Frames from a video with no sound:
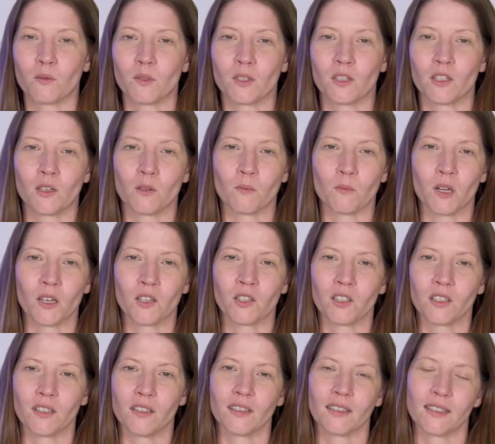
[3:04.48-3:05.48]
with your
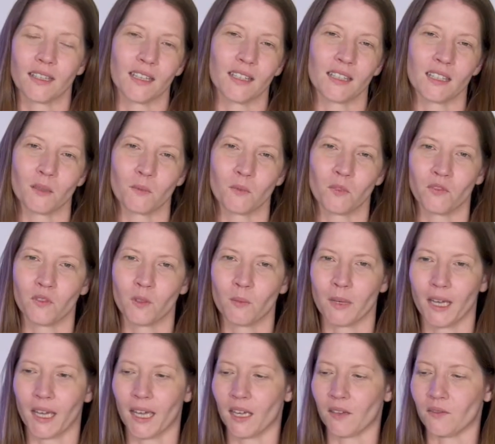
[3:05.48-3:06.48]
emotions and some of your
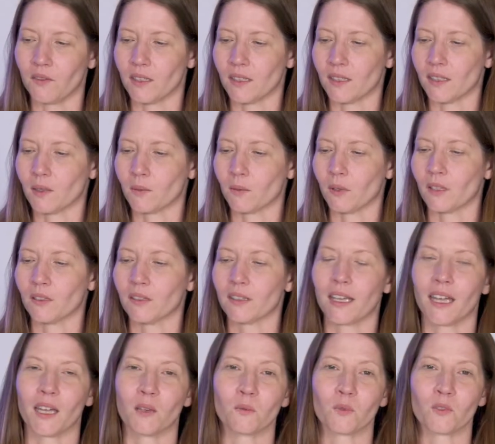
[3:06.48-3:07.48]
behaviours as well,
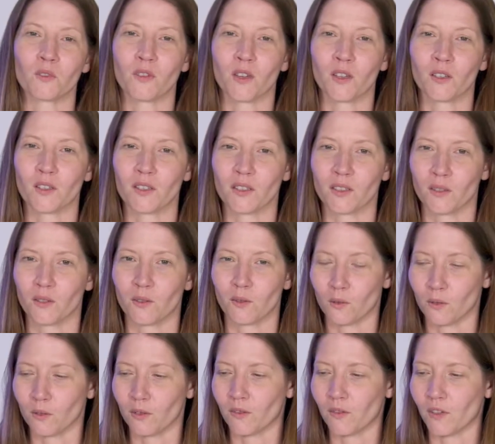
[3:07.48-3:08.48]
and we'll focus on
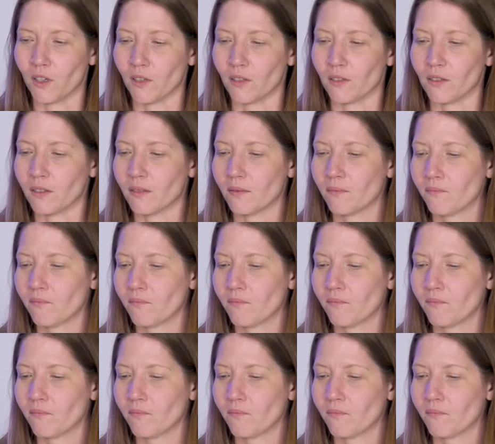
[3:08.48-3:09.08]
all of those.